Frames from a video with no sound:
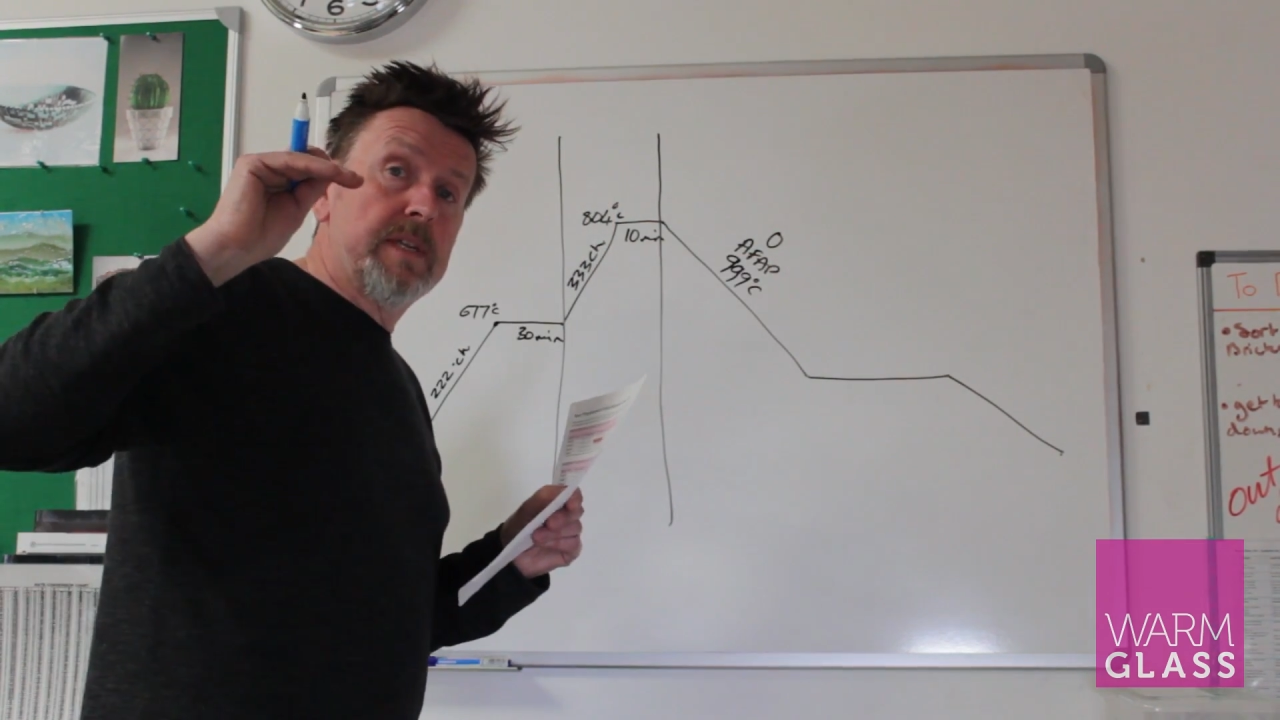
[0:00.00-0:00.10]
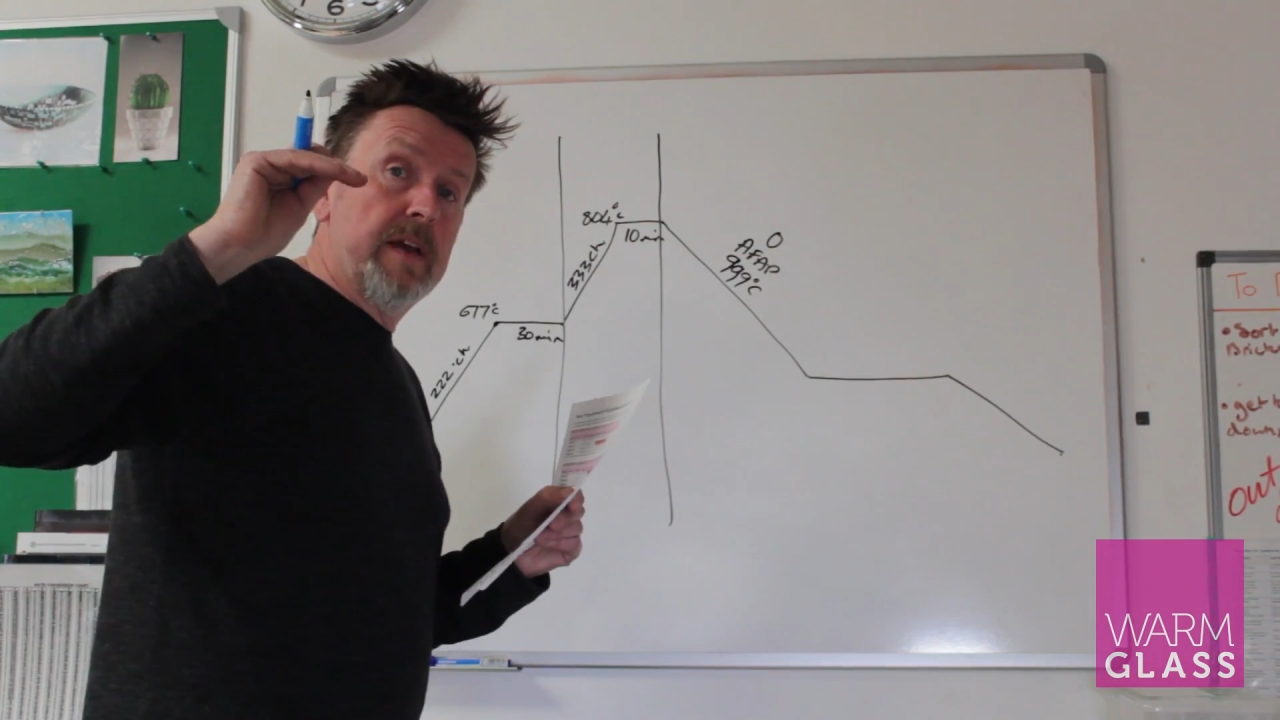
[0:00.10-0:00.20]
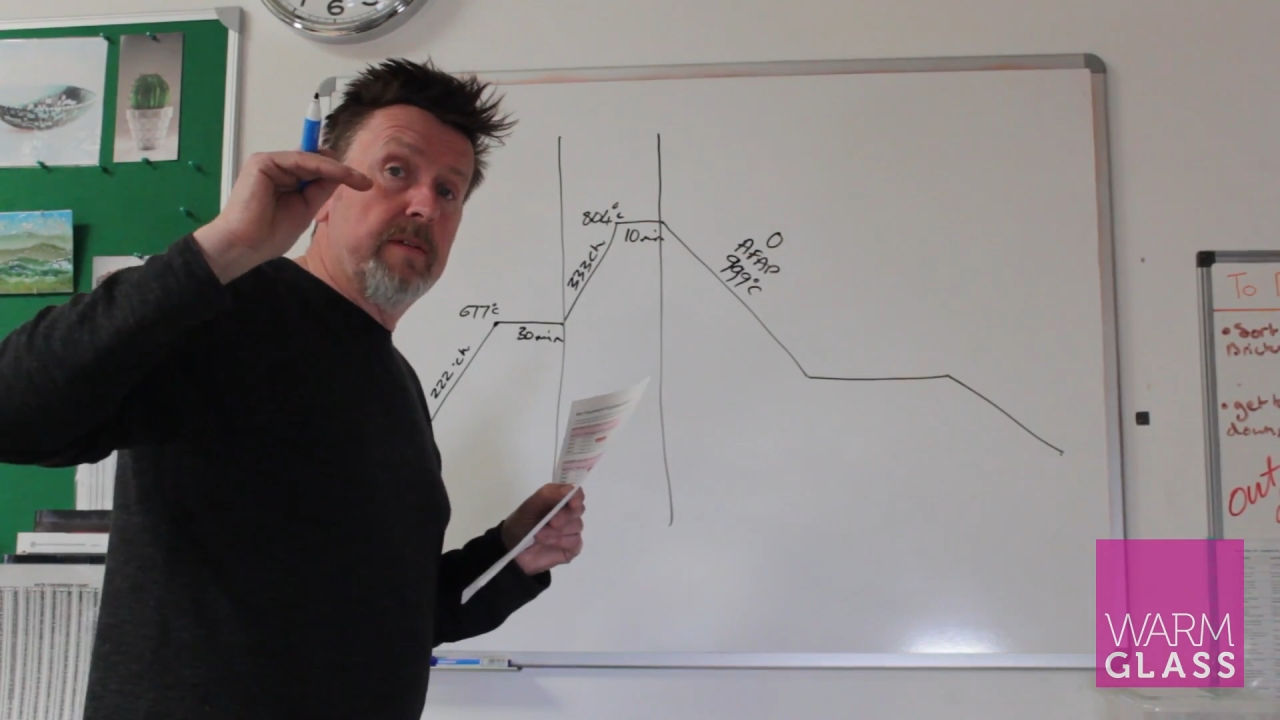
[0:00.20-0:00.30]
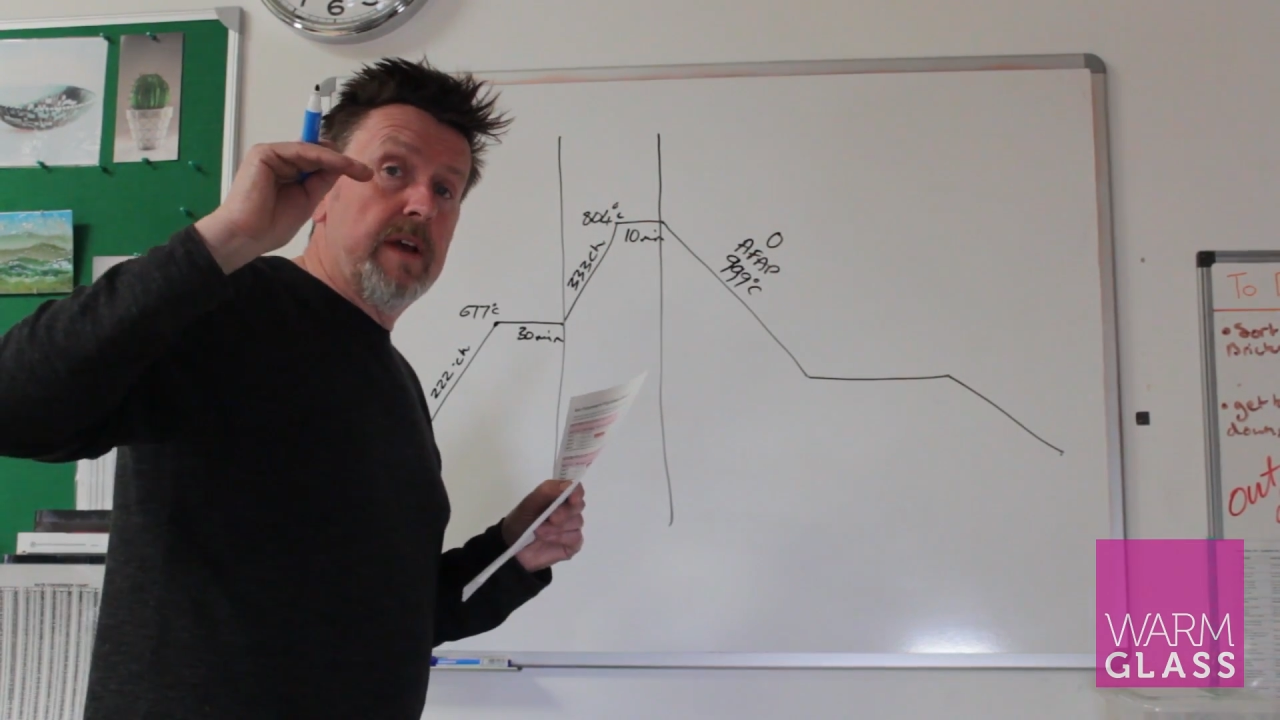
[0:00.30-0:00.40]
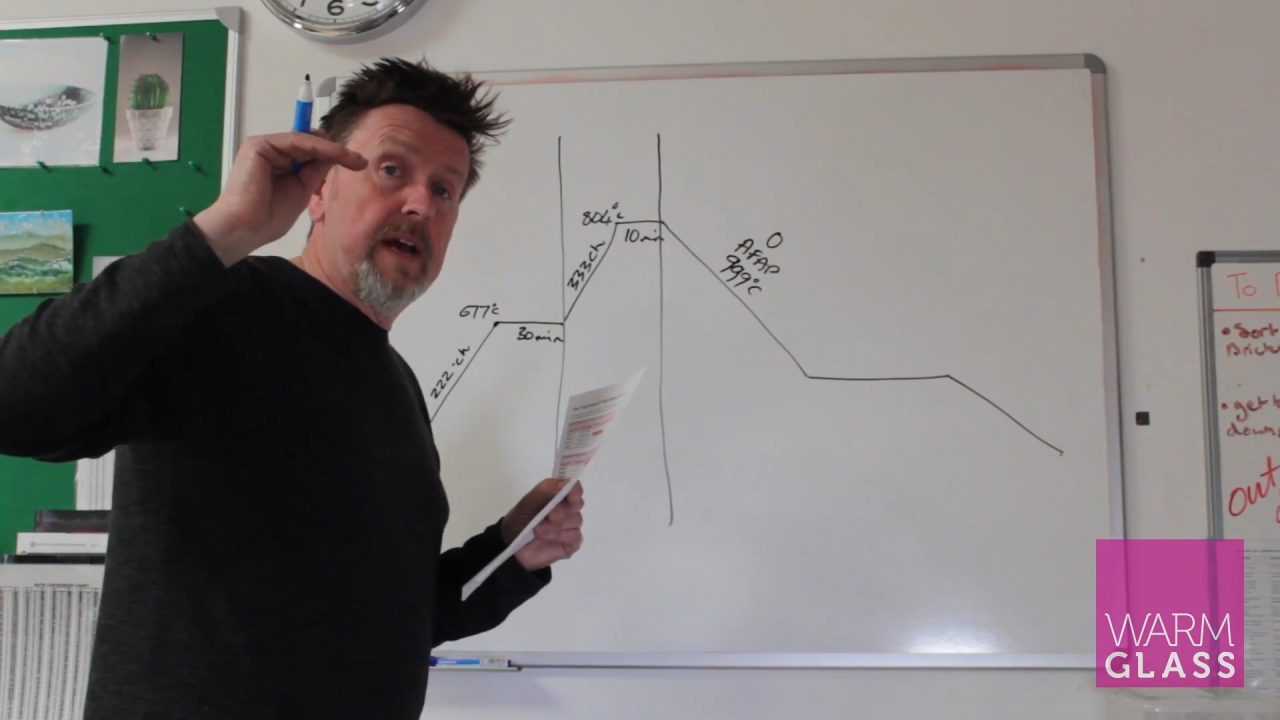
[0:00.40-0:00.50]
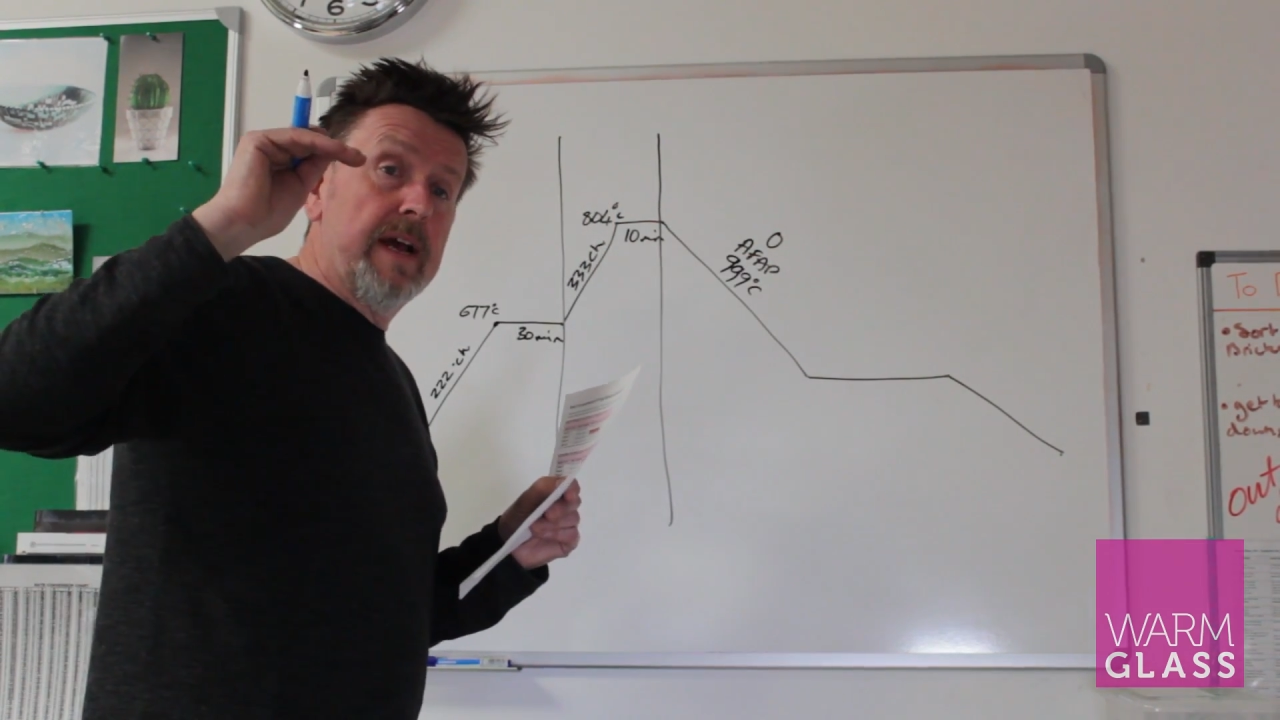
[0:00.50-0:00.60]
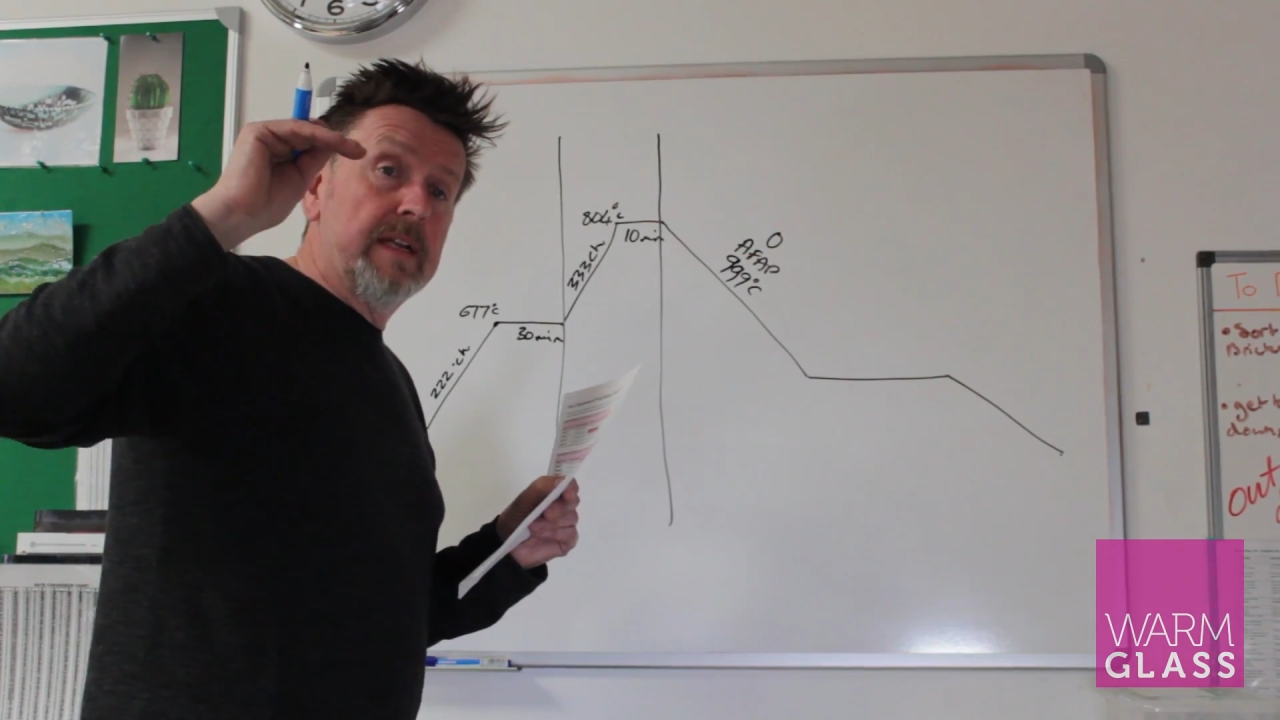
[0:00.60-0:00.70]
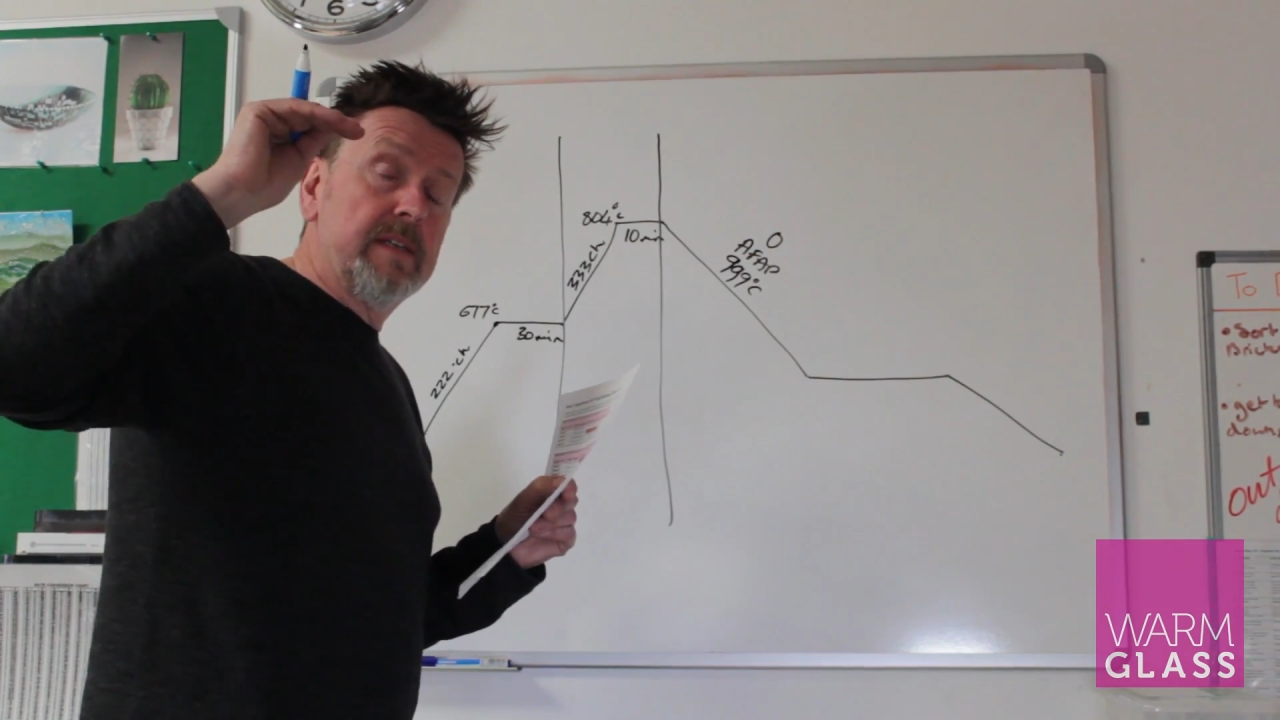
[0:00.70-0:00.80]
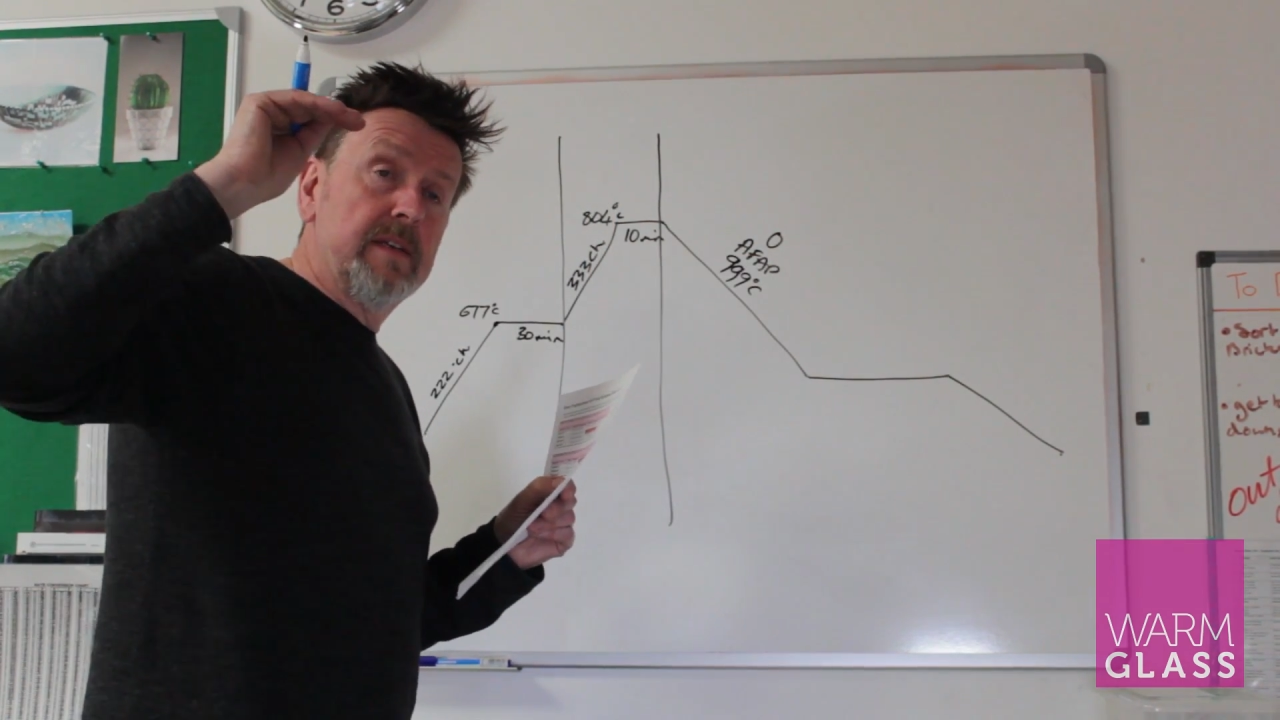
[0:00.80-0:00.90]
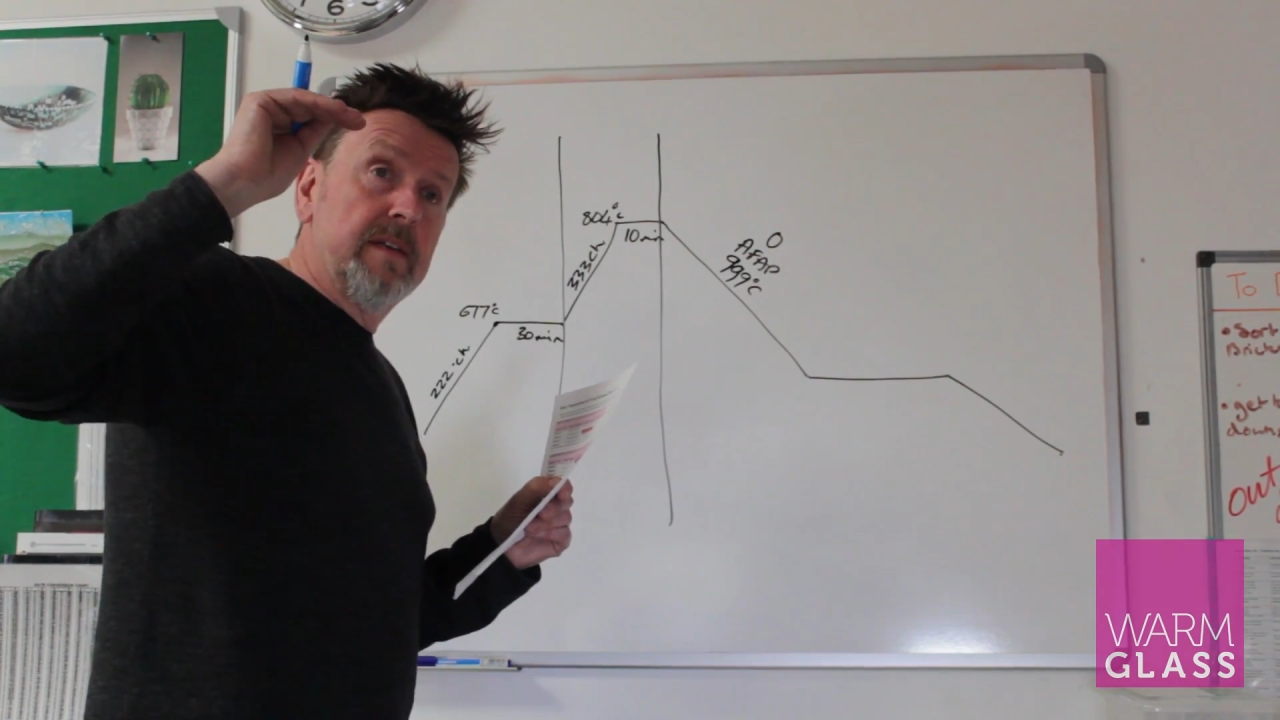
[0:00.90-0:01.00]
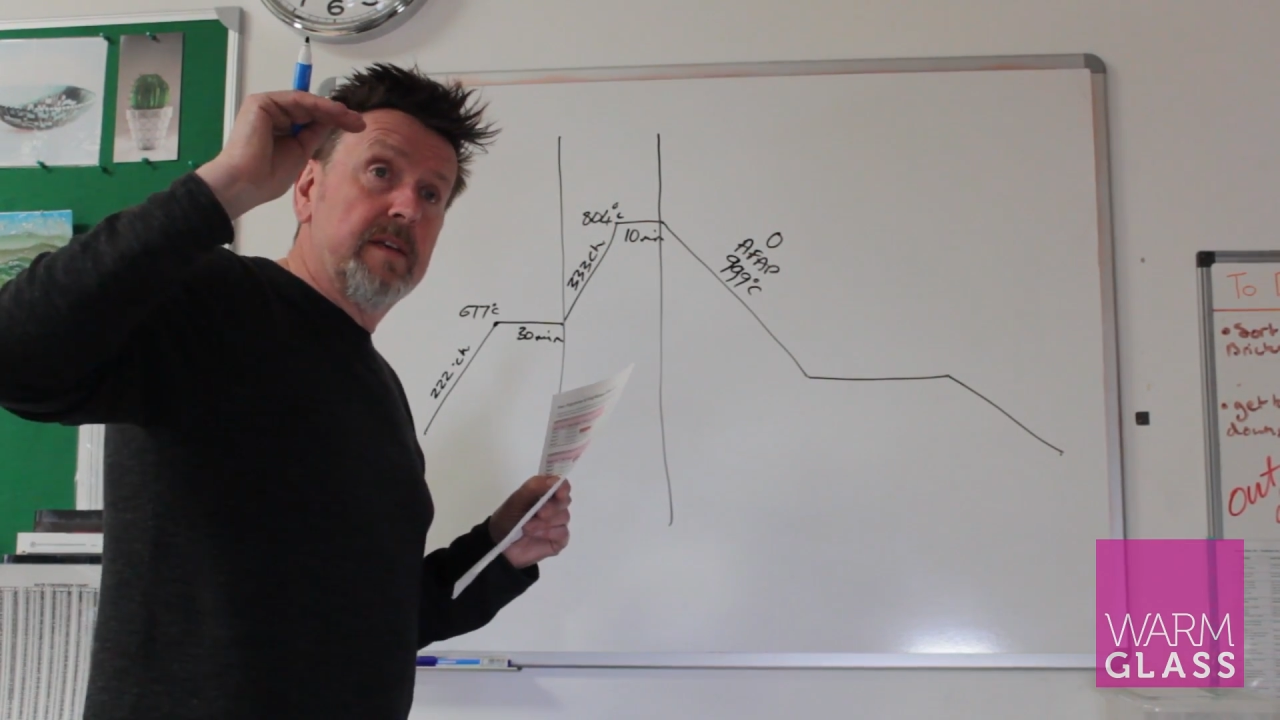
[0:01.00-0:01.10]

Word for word: down at